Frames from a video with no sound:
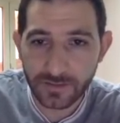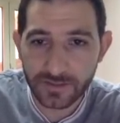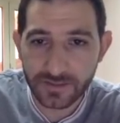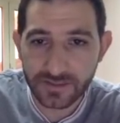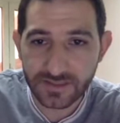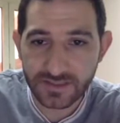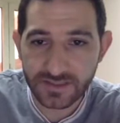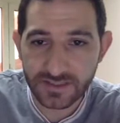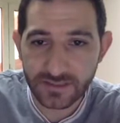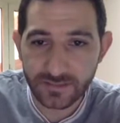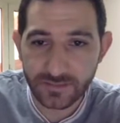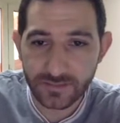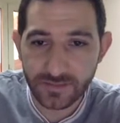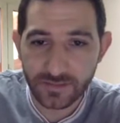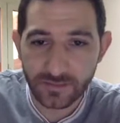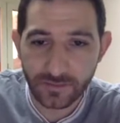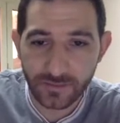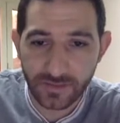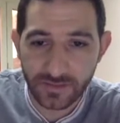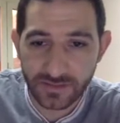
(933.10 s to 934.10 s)

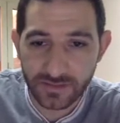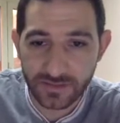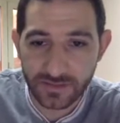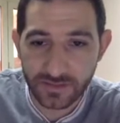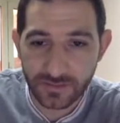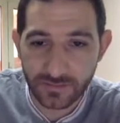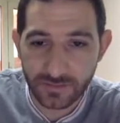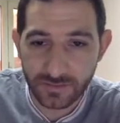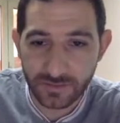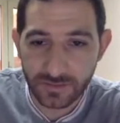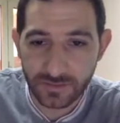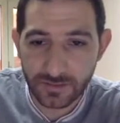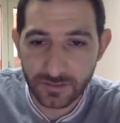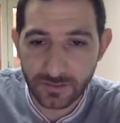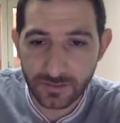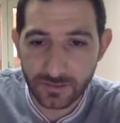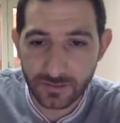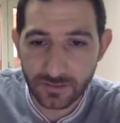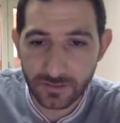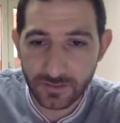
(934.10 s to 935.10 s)
CB. Where is CB?
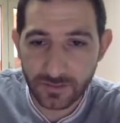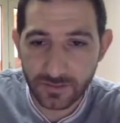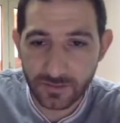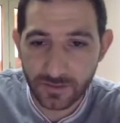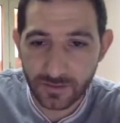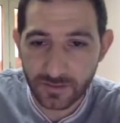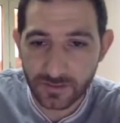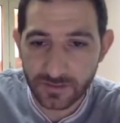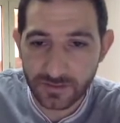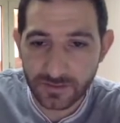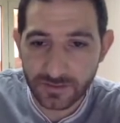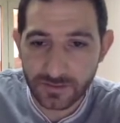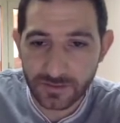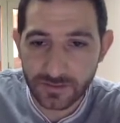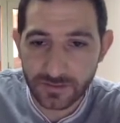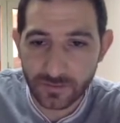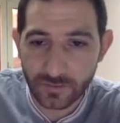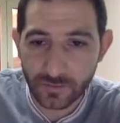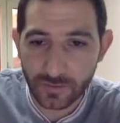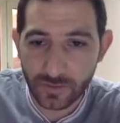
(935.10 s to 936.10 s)
It is
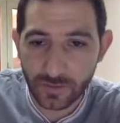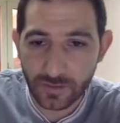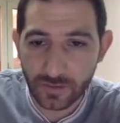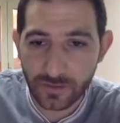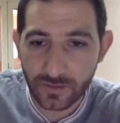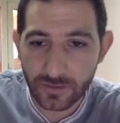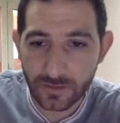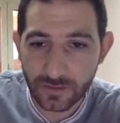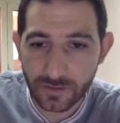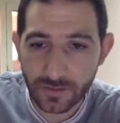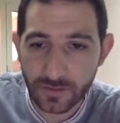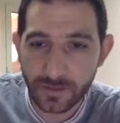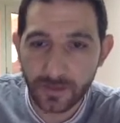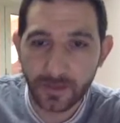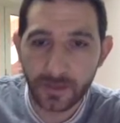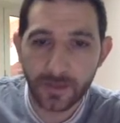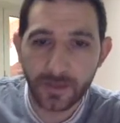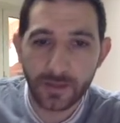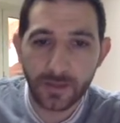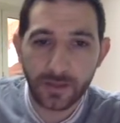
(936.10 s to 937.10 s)
this one.
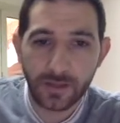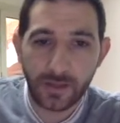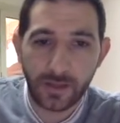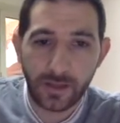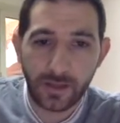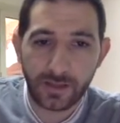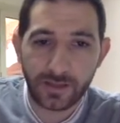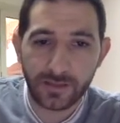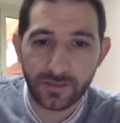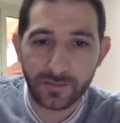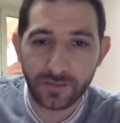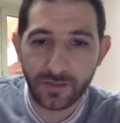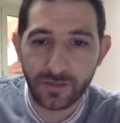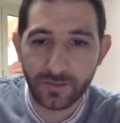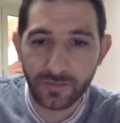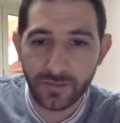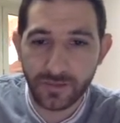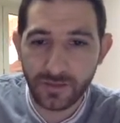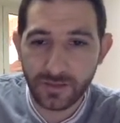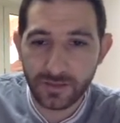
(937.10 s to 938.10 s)
And
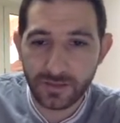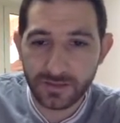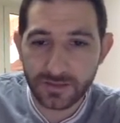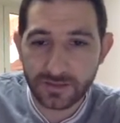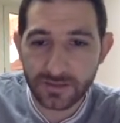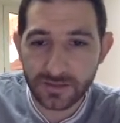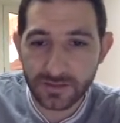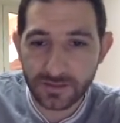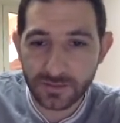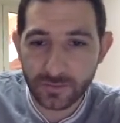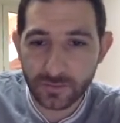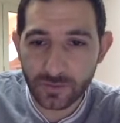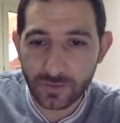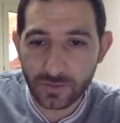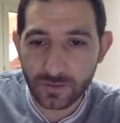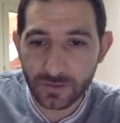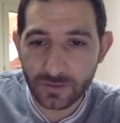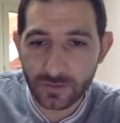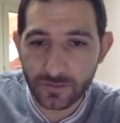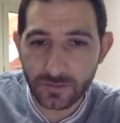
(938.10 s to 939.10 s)
BB is this
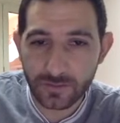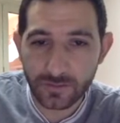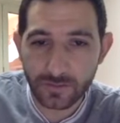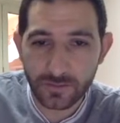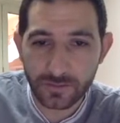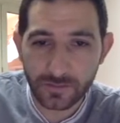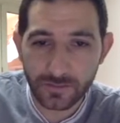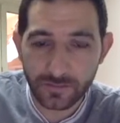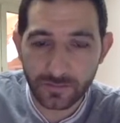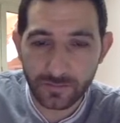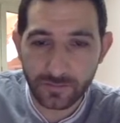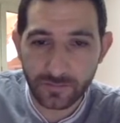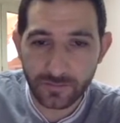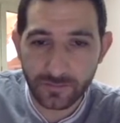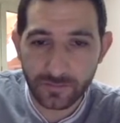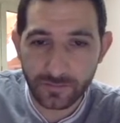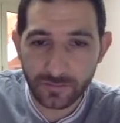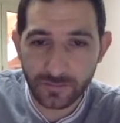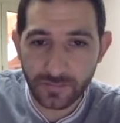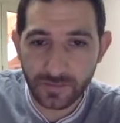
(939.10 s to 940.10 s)
one,
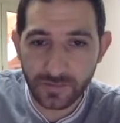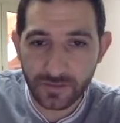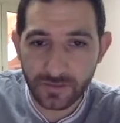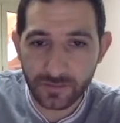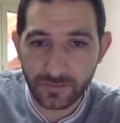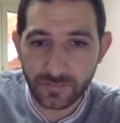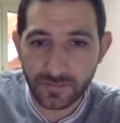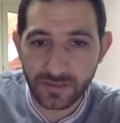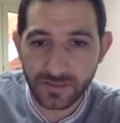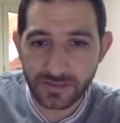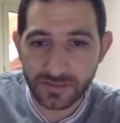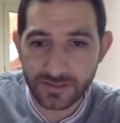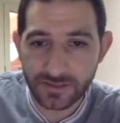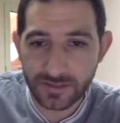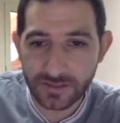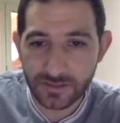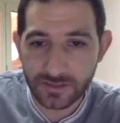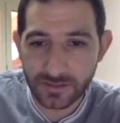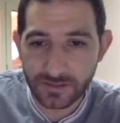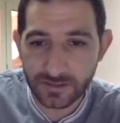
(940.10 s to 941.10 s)

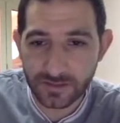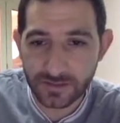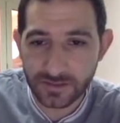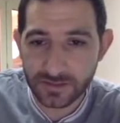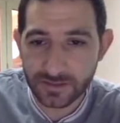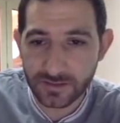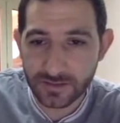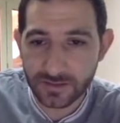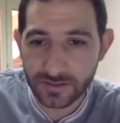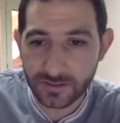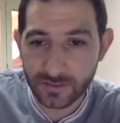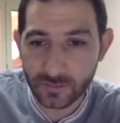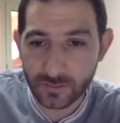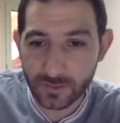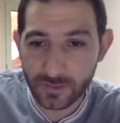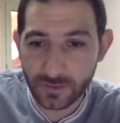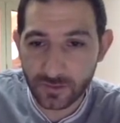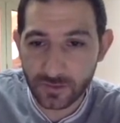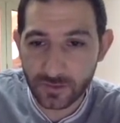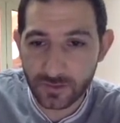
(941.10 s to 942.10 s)
BC is this
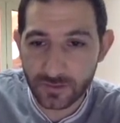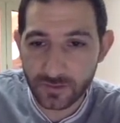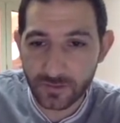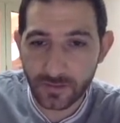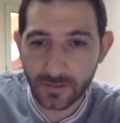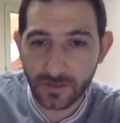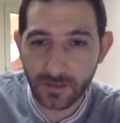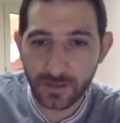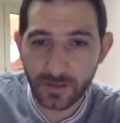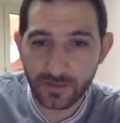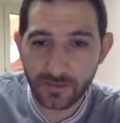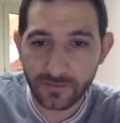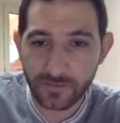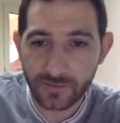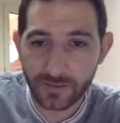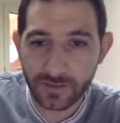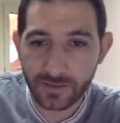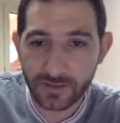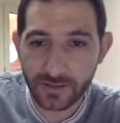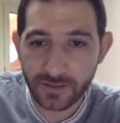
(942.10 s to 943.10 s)
one, and
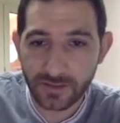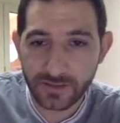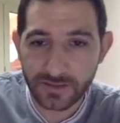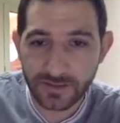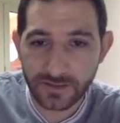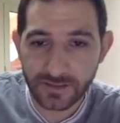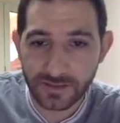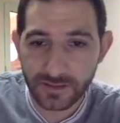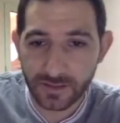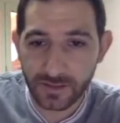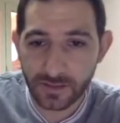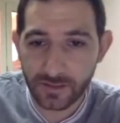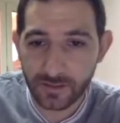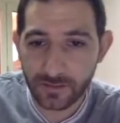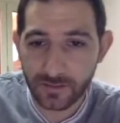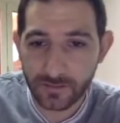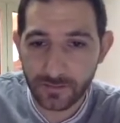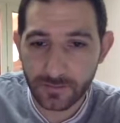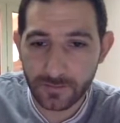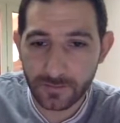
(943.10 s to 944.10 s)
finally
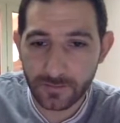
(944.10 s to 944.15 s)
CA